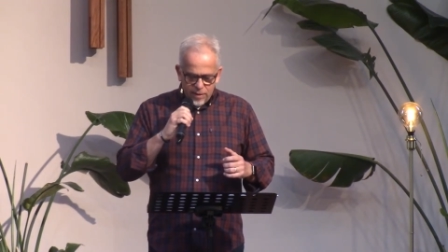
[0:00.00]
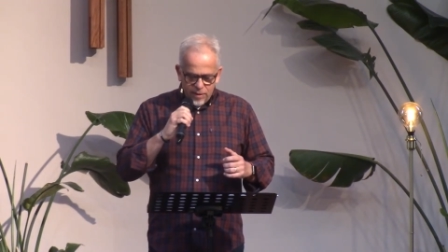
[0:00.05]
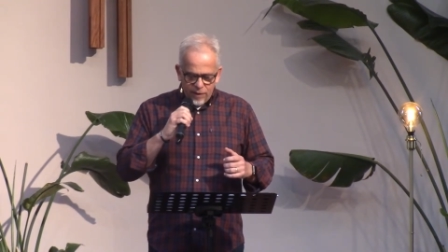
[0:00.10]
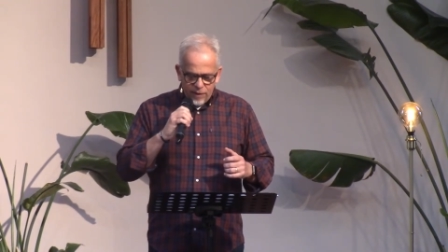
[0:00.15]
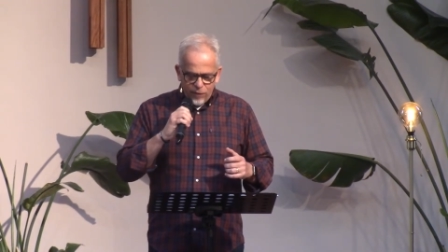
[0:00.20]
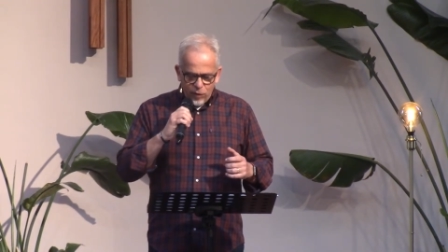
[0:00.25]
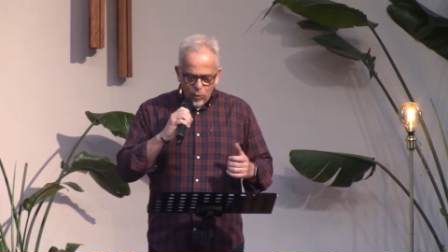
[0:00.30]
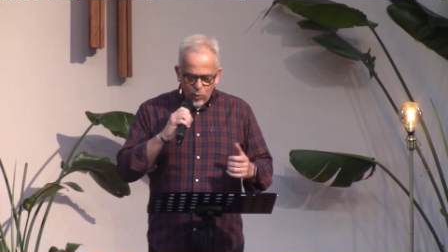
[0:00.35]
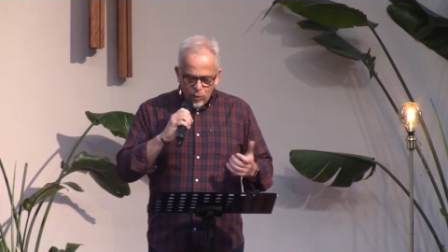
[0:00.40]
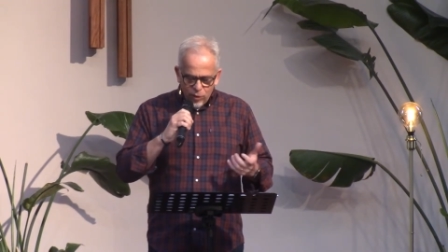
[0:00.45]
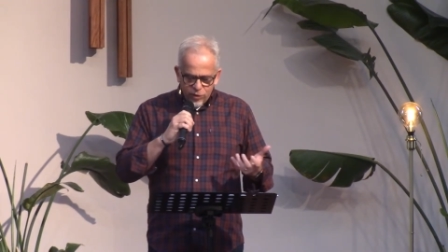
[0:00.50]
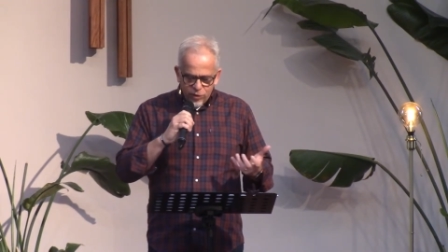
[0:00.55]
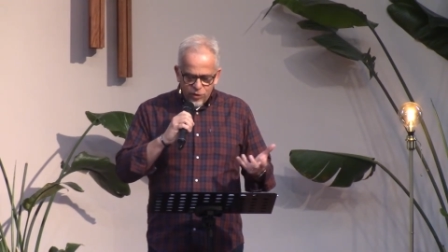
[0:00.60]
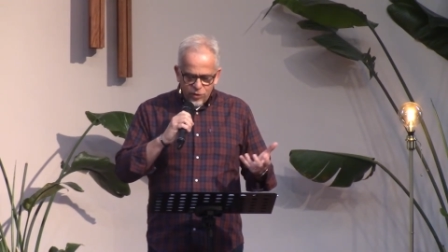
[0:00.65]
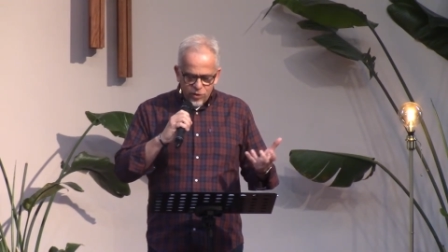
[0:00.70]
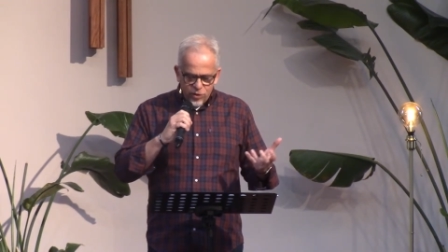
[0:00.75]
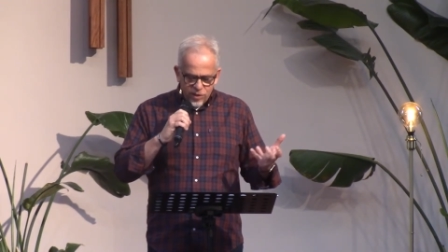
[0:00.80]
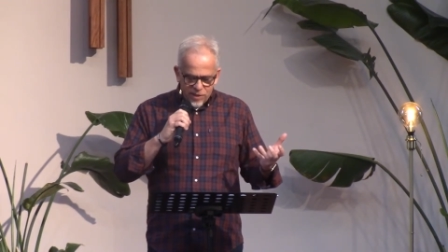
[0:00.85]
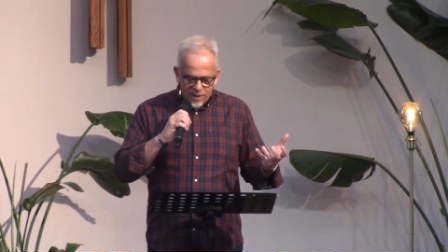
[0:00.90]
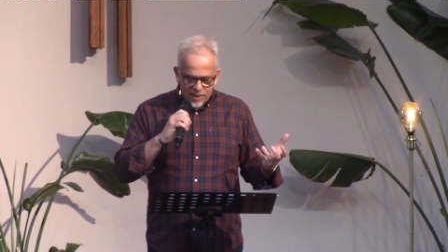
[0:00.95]
If you want
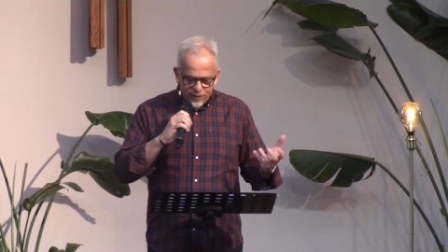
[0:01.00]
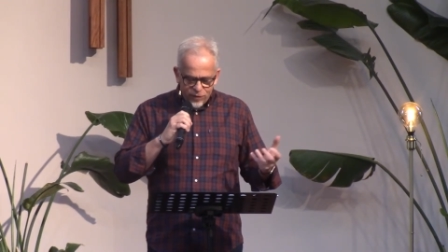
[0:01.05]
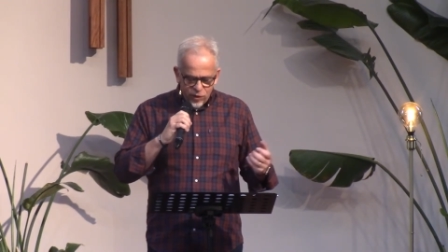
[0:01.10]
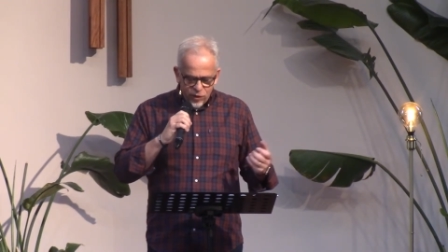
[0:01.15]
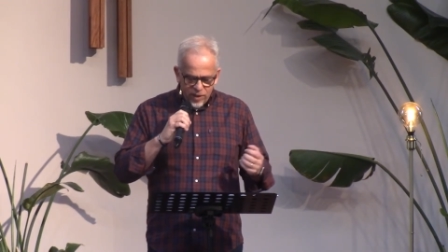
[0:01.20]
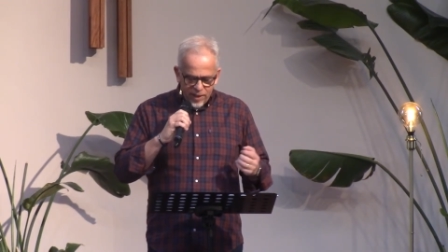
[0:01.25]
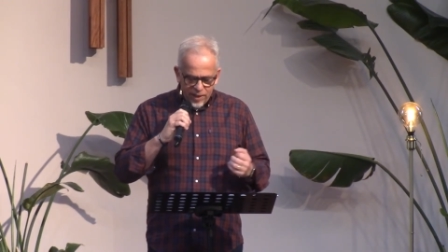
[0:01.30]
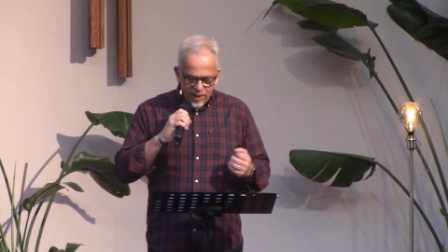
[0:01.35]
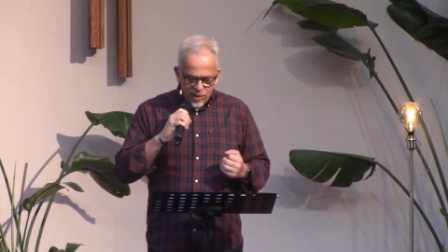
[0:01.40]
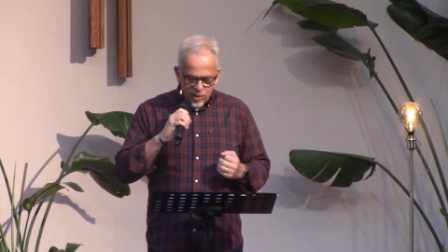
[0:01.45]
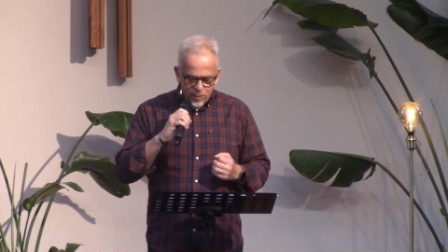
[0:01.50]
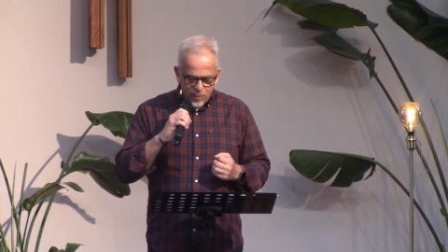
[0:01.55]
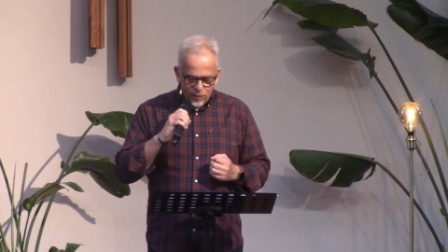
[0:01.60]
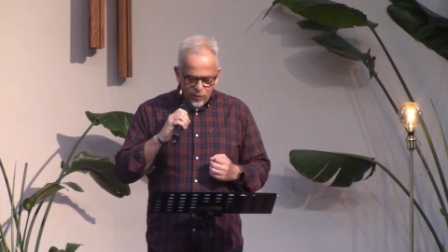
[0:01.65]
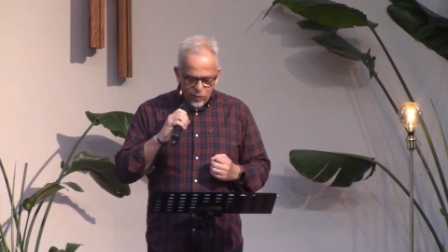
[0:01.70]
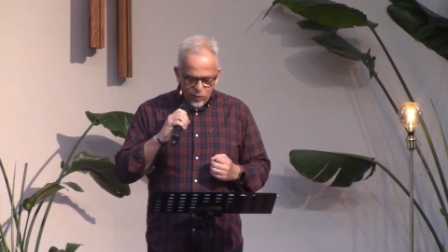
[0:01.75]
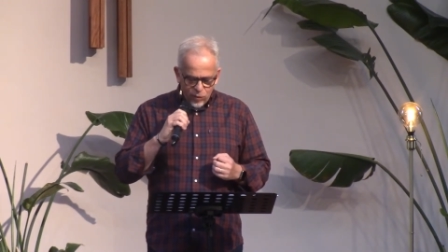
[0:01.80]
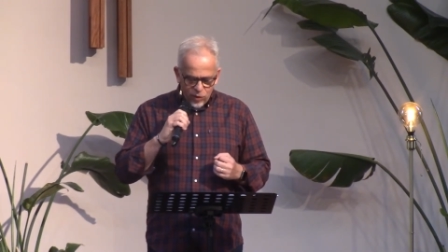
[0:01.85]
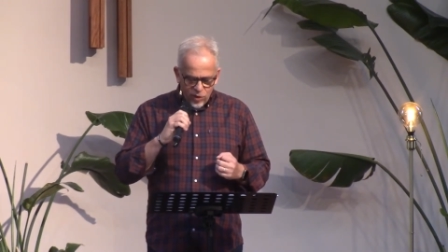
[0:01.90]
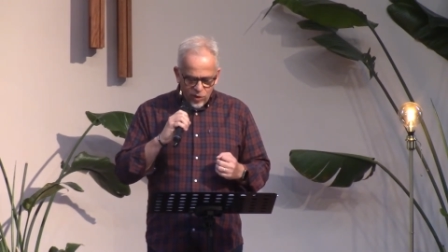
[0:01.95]
to, just lift your hands
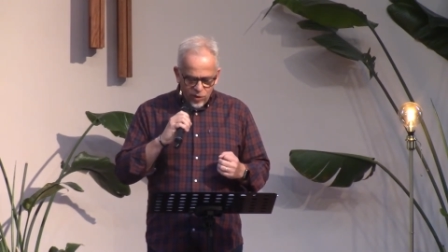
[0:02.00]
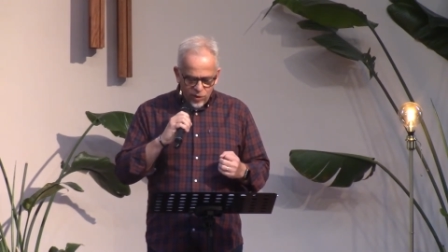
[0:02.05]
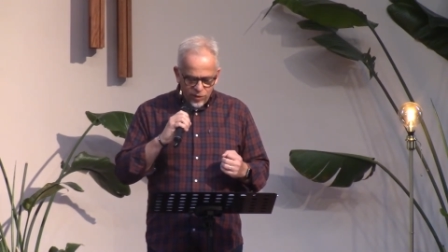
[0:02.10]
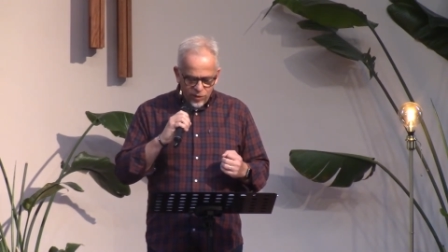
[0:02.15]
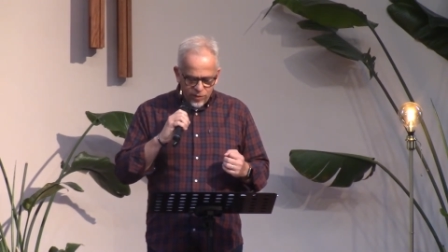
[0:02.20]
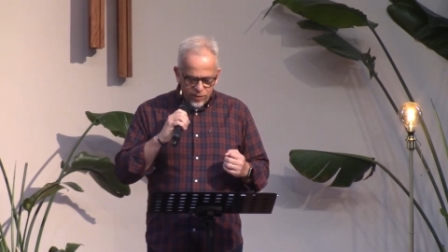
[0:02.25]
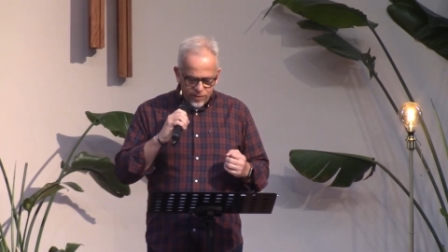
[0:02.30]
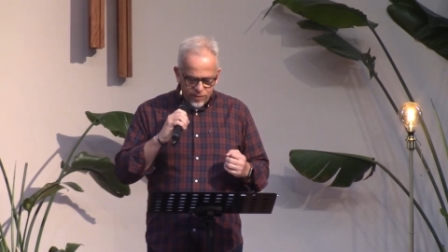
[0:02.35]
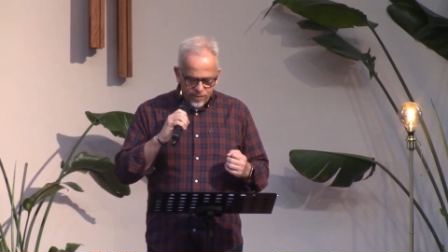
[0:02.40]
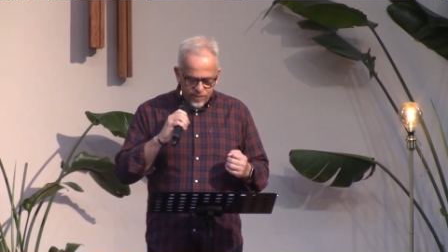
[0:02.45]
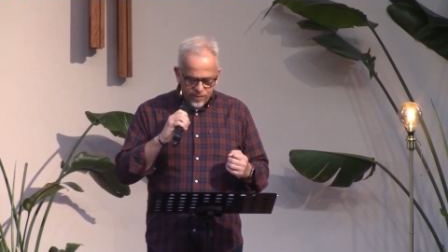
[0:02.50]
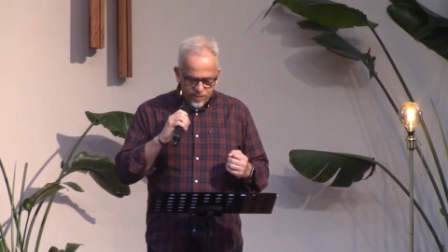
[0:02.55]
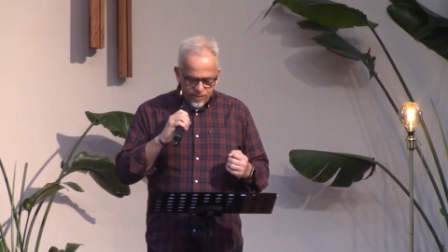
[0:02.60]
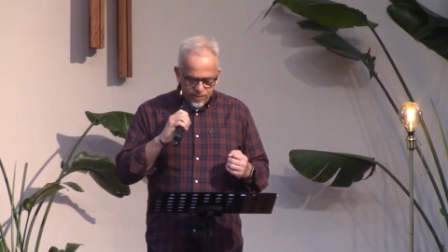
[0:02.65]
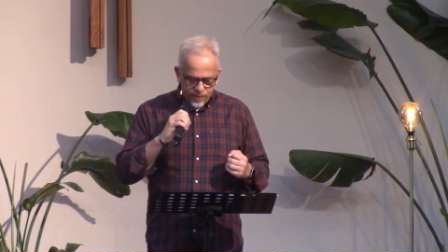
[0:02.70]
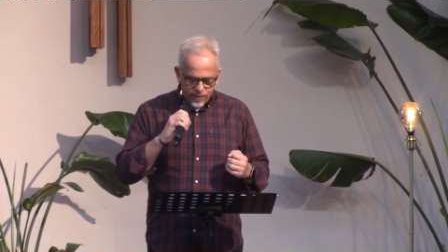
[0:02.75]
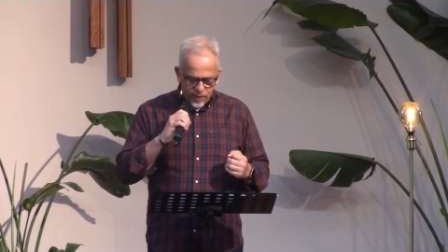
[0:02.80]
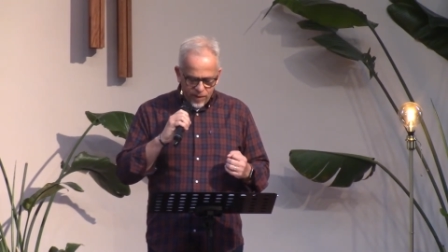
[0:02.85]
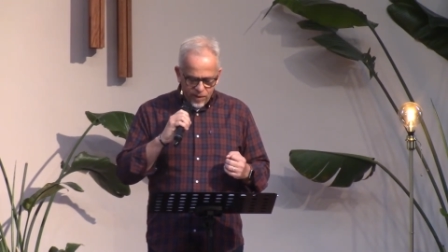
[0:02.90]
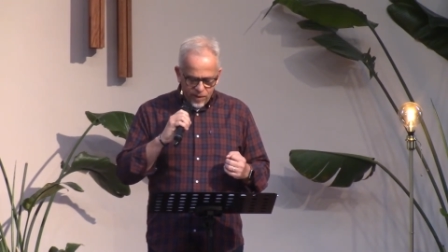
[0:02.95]
before God
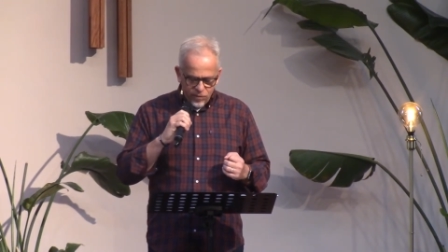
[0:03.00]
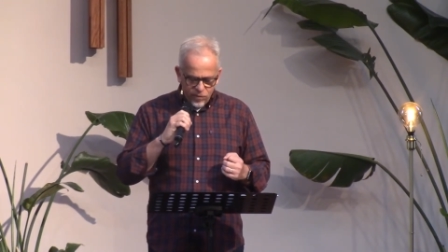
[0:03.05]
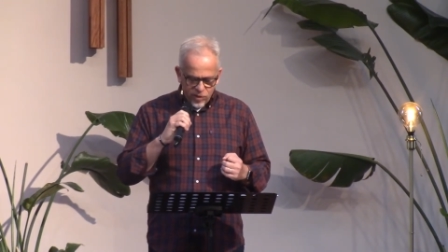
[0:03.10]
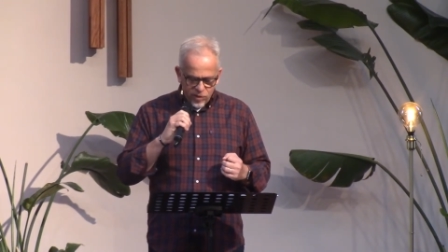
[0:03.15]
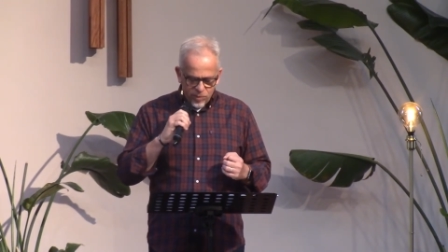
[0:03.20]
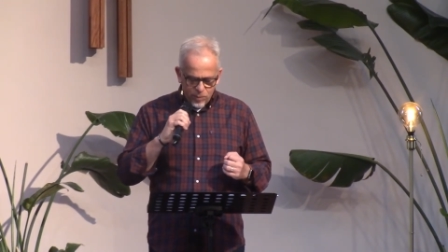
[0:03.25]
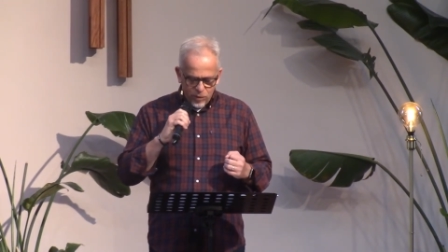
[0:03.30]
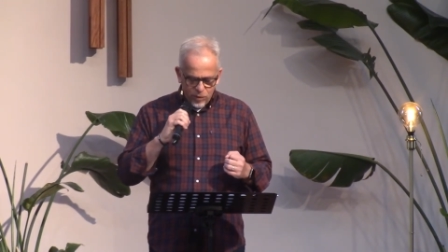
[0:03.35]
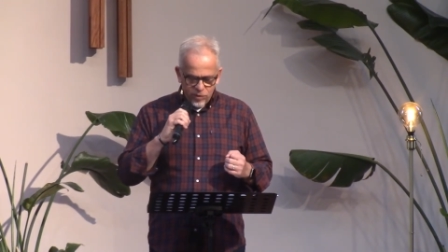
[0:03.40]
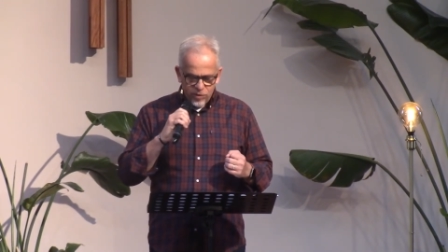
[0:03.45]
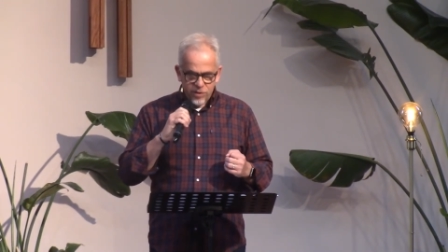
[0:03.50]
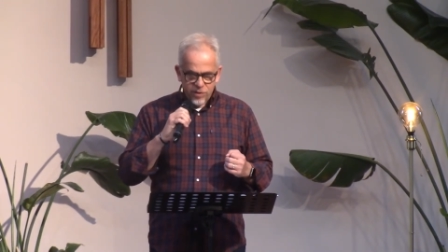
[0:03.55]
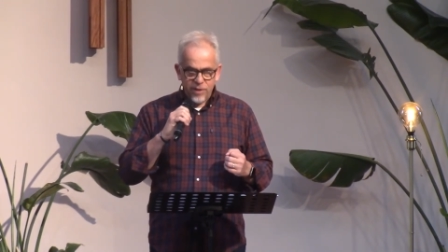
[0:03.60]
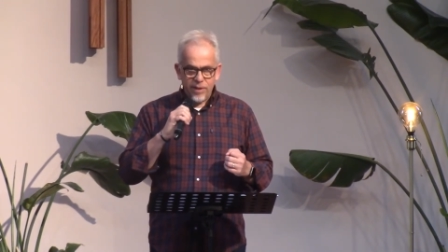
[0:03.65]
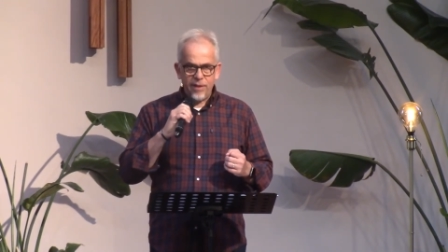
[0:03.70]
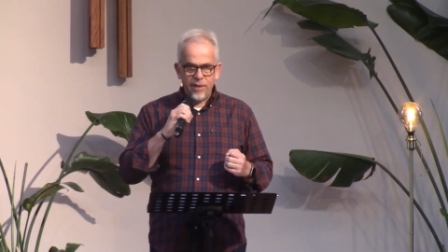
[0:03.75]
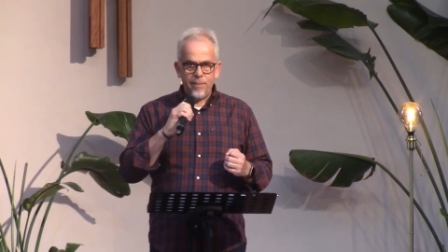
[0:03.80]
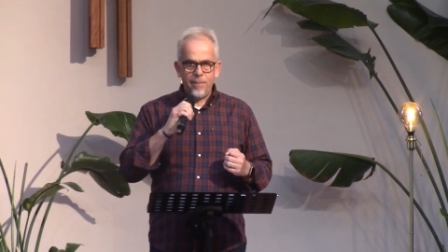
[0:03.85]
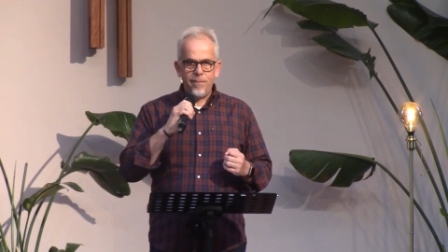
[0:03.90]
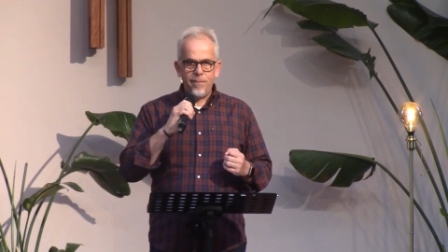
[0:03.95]
in response to
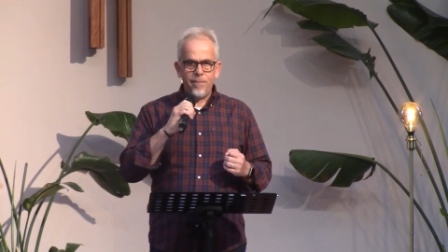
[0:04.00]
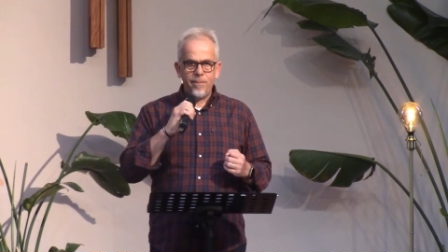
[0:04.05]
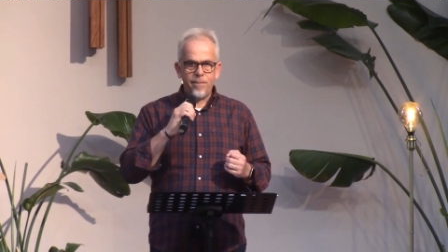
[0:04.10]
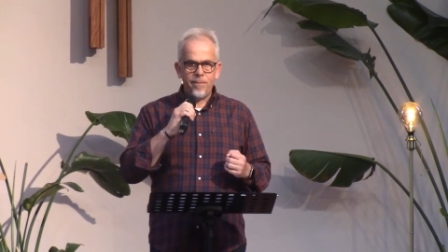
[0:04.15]
Him.